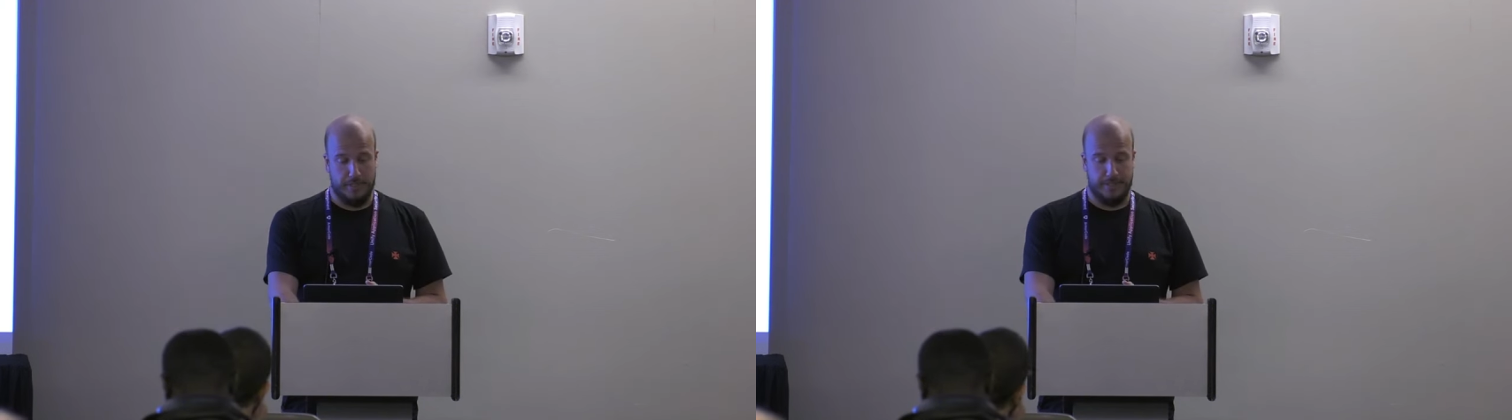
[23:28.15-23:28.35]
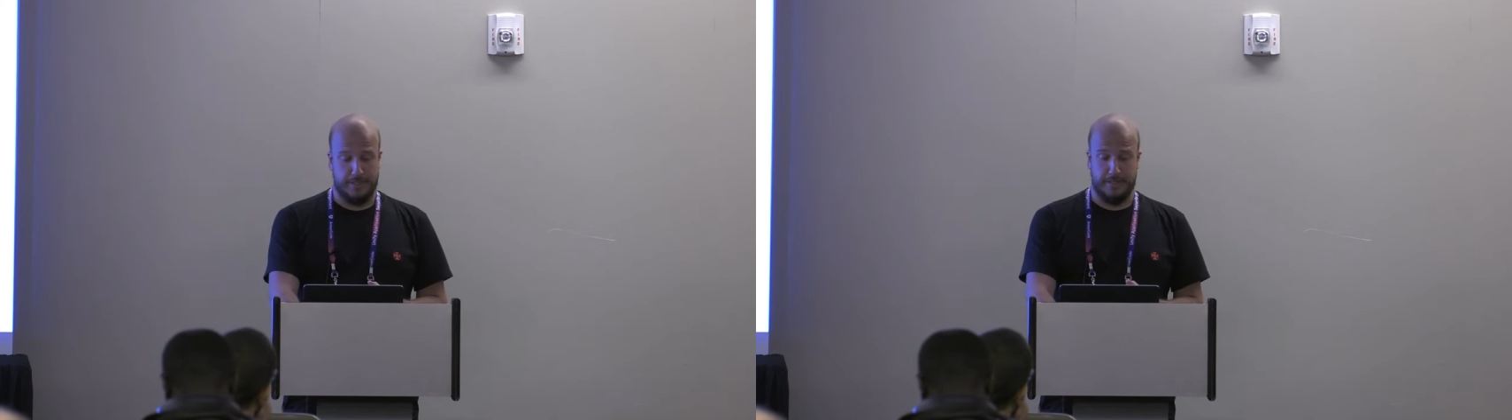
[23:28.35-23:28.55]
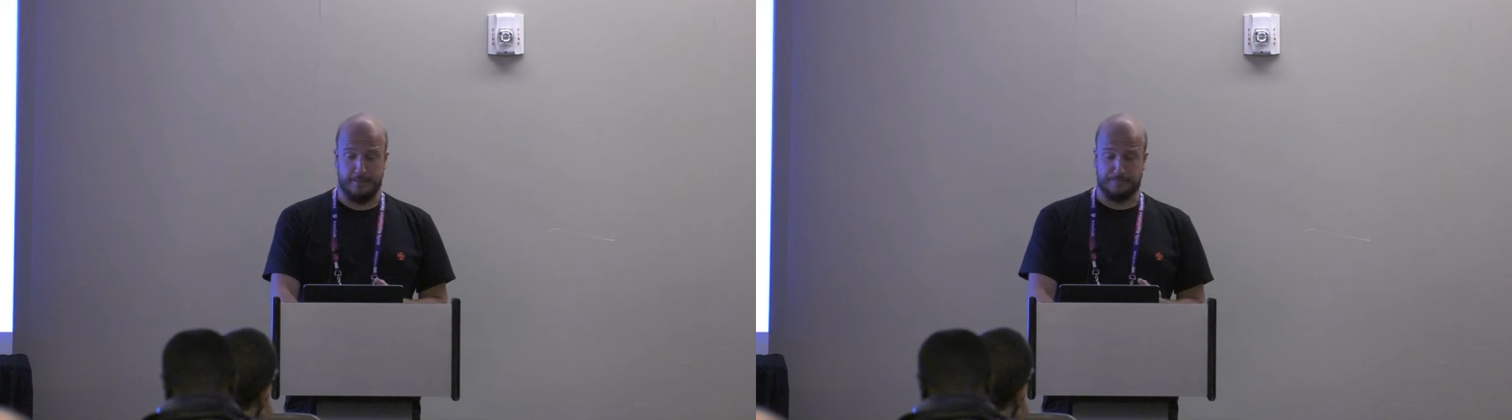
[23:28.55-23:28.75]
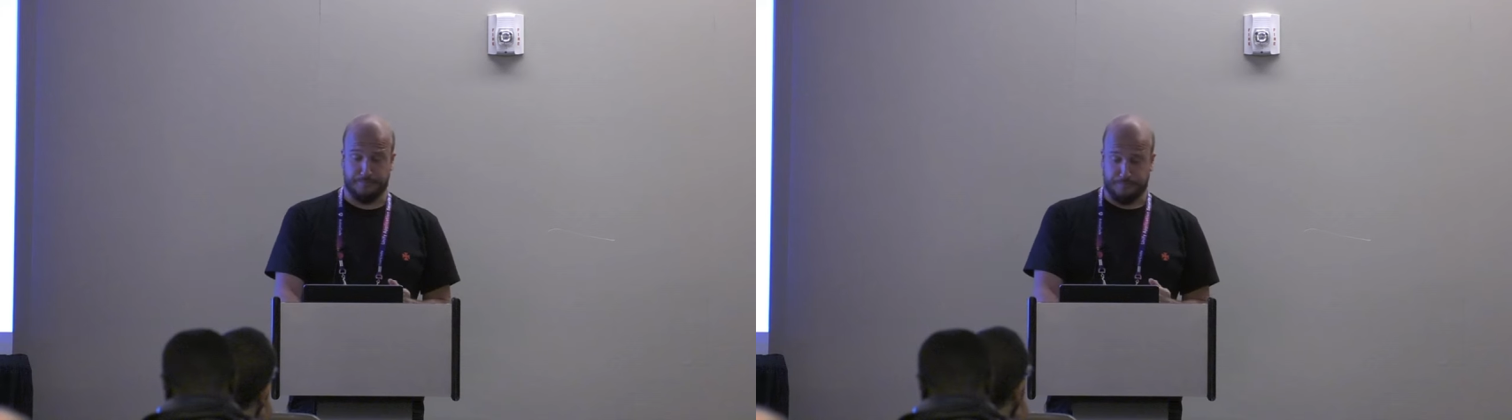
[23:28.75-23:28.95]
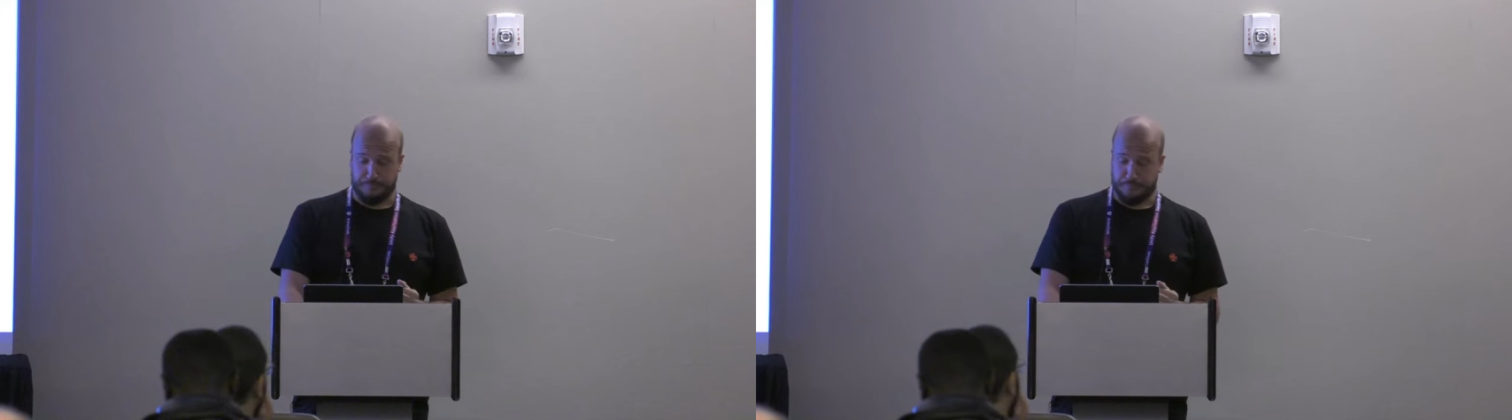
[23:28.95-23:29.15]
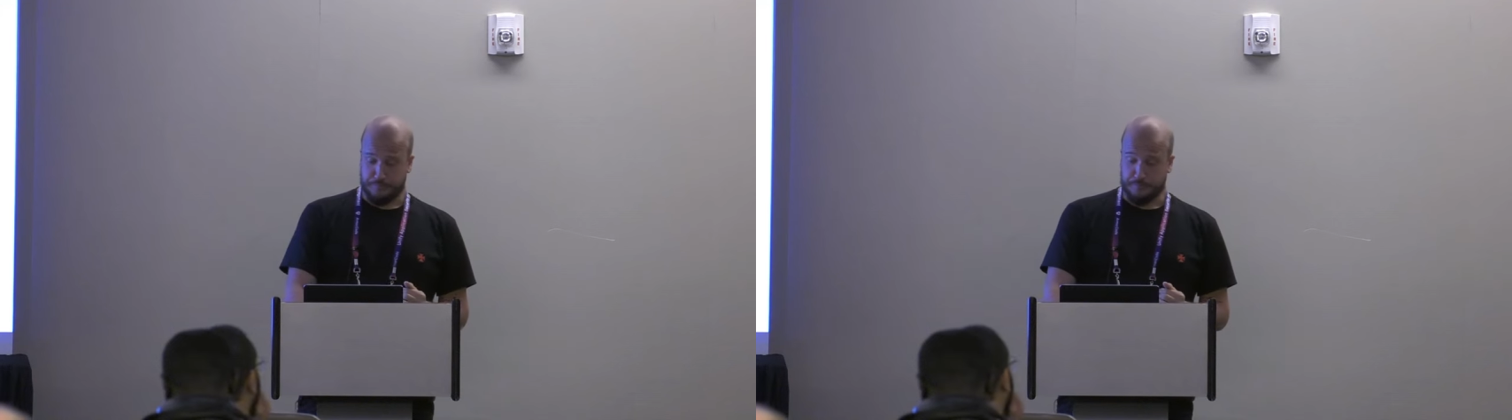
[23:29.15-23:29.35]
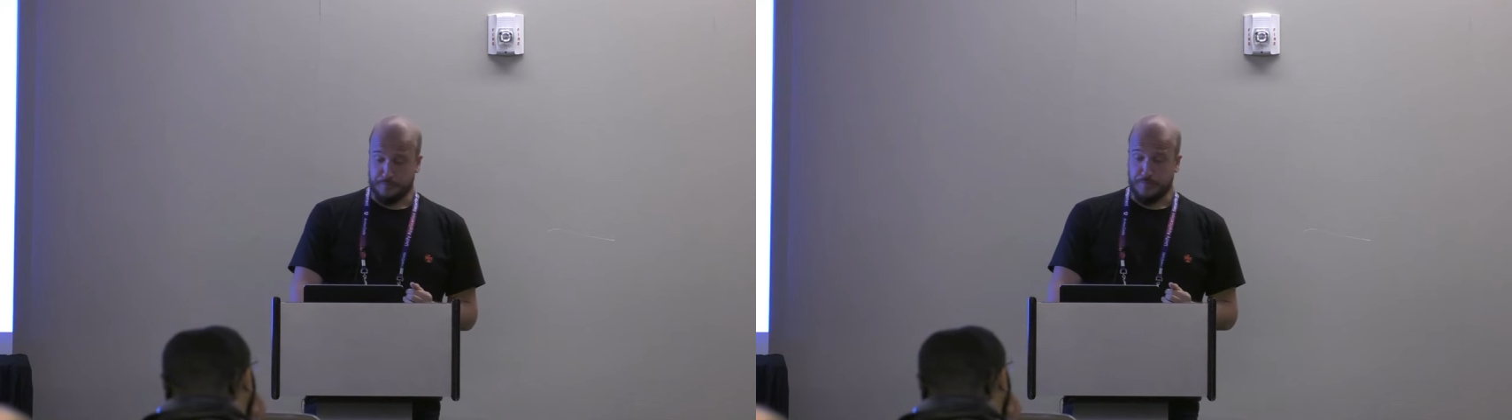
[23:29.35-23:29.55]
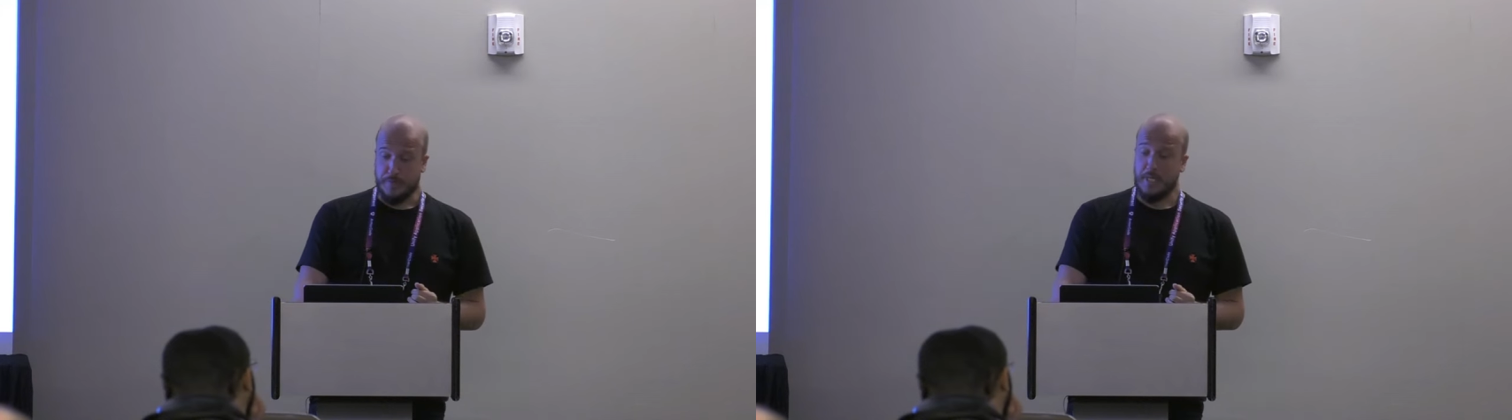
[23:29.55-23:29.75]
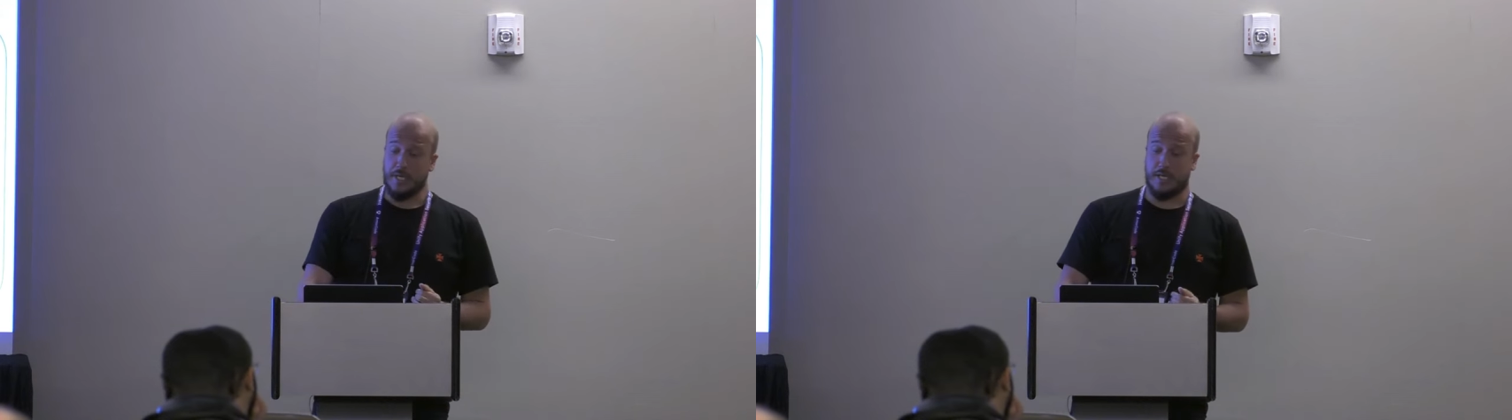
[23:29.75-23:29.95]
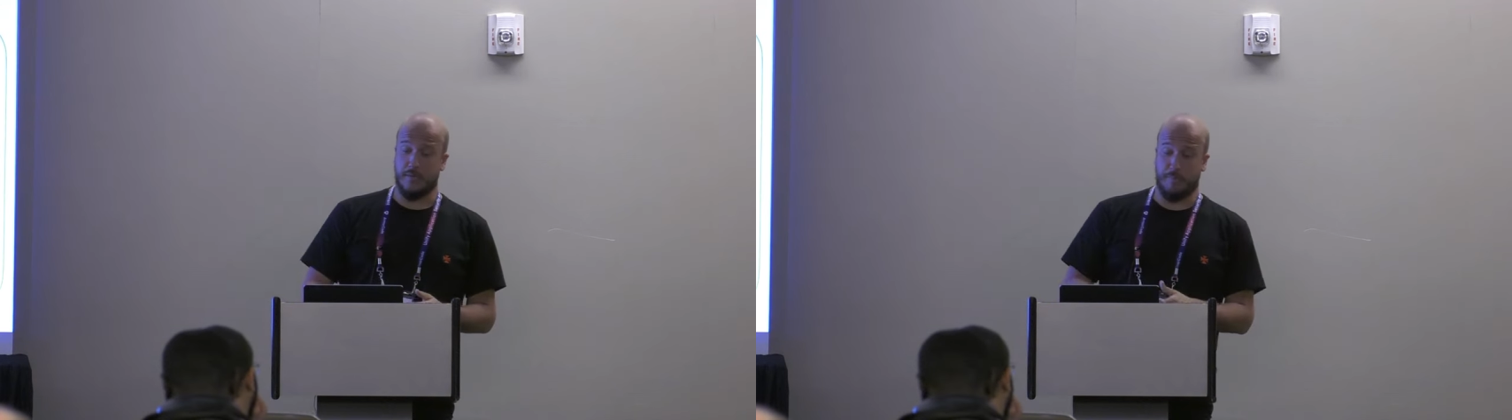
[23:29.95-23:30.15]
uh,
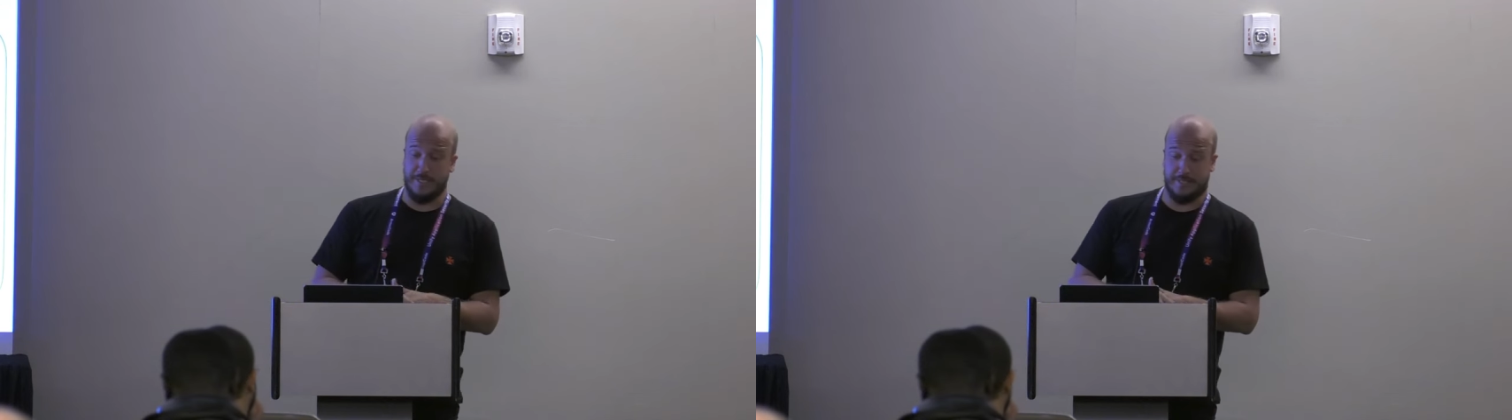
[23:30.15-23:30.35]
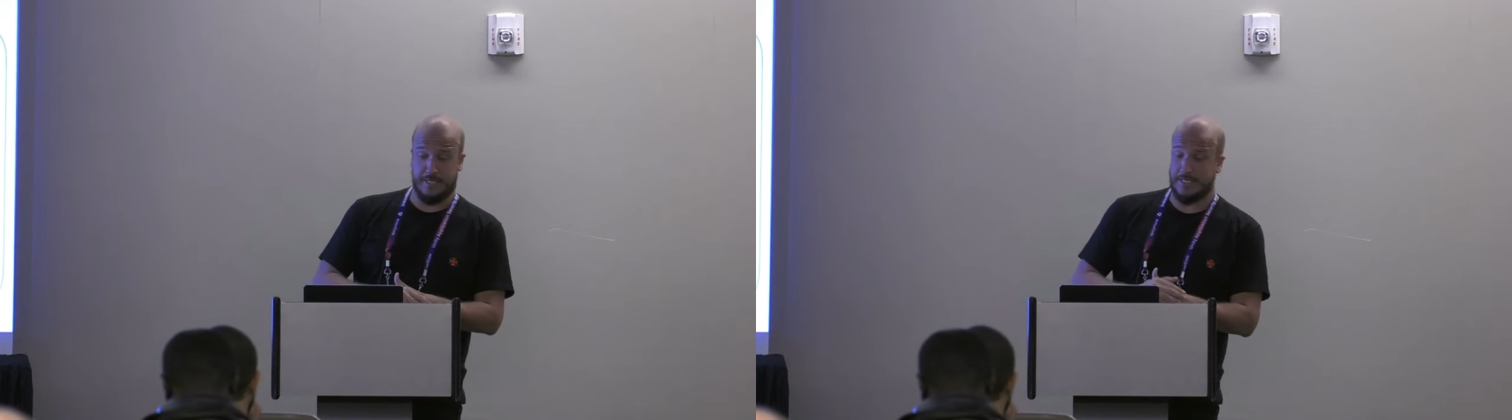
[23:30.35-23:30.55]
keep in